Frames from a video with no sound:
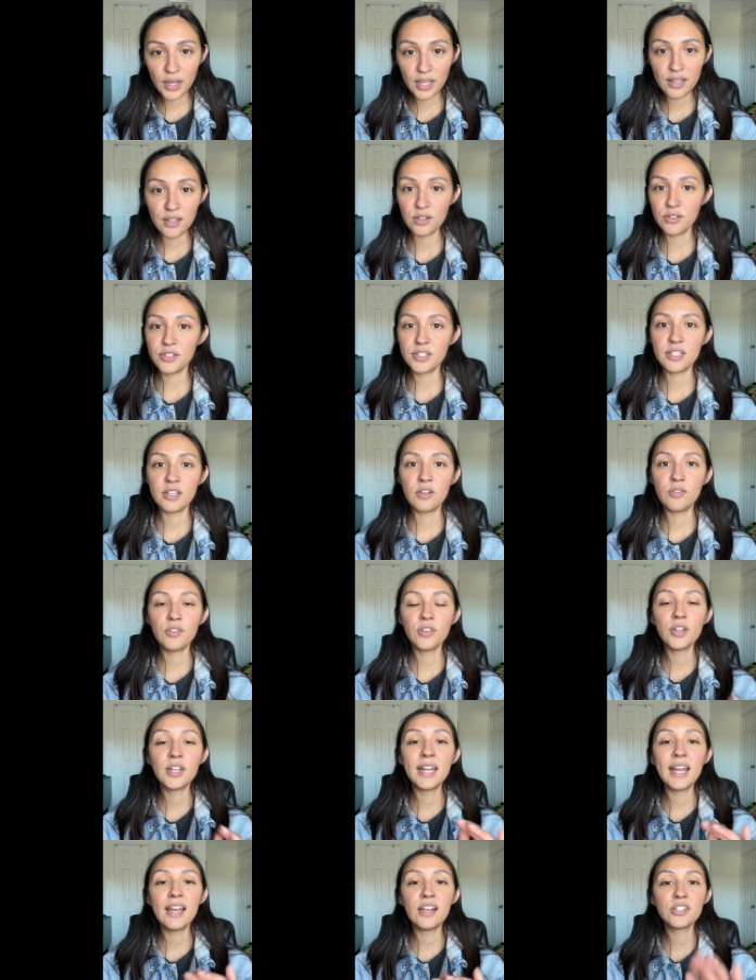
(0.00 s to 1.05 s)
yourself, you're
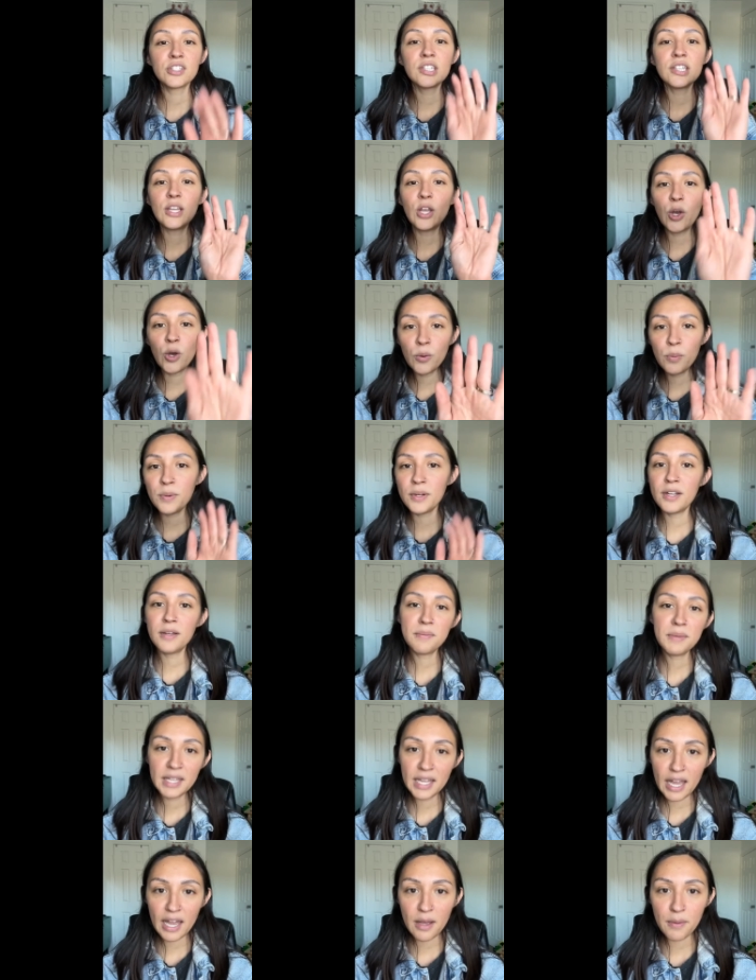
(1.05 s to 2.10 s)
gonna actually open up
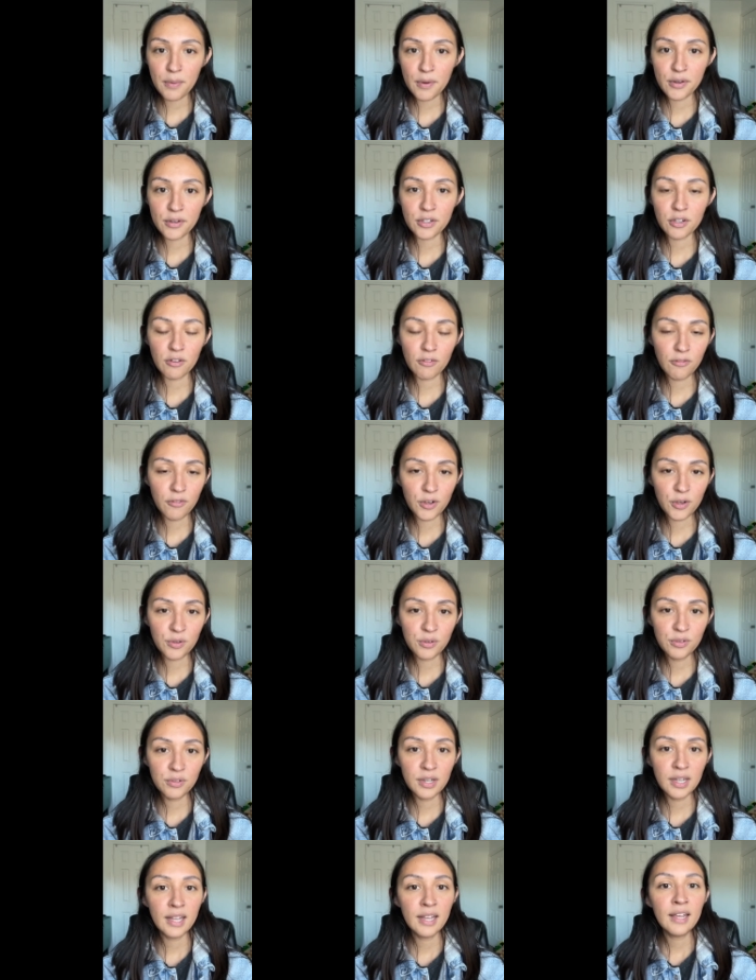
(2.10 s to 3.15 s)
the app on your phone,